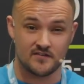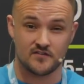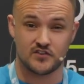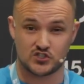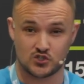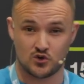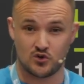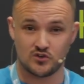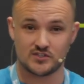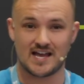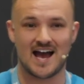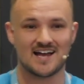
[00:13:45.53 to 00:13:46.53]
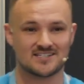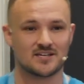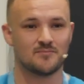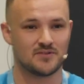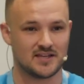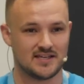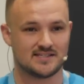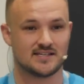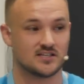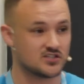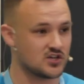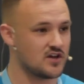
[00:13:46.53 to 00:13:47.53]
of the stores had
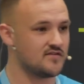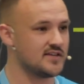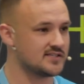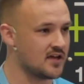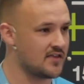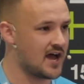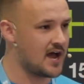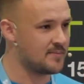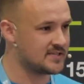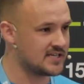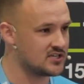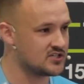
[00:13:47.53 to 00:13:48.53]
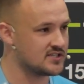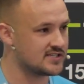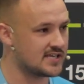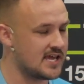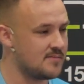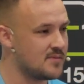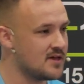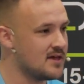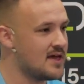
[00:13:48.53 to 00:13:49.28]
completed a service on the hypertension scheme.